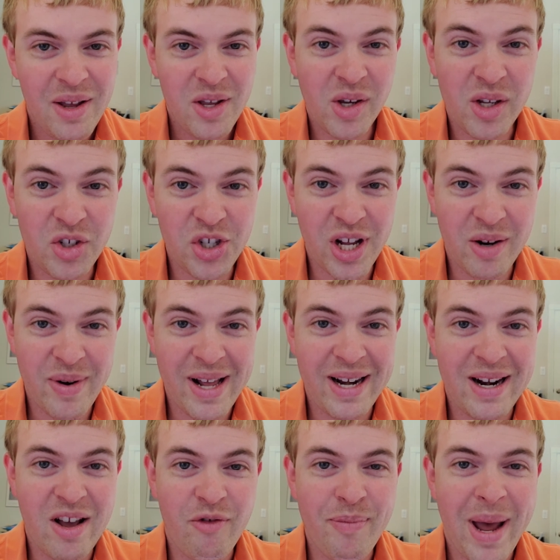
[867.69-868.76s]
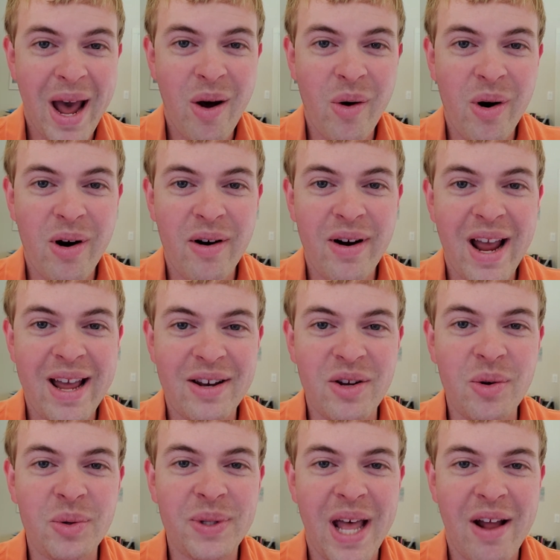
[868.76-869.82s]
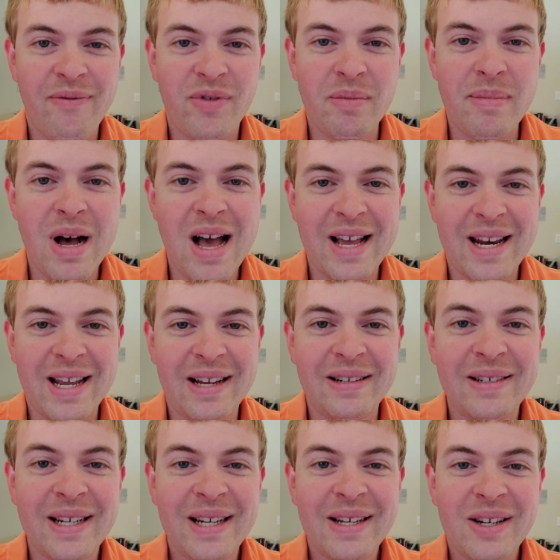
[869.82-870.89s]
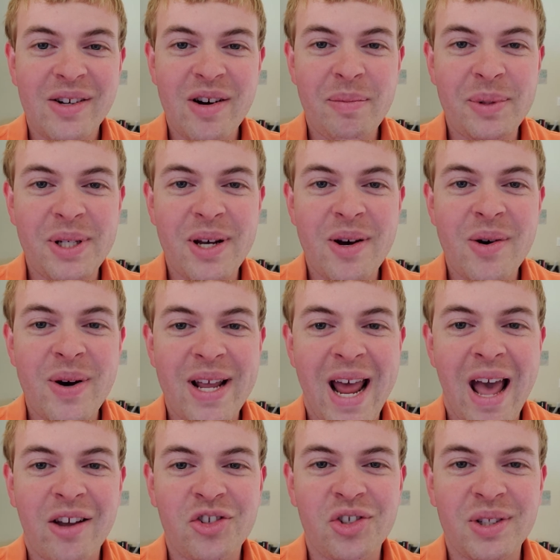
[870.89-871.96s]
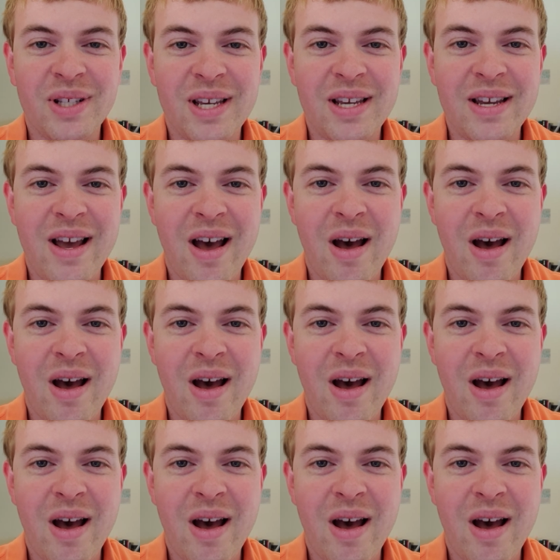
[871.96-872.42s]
you could generate enough power and use that for mining crypto and actually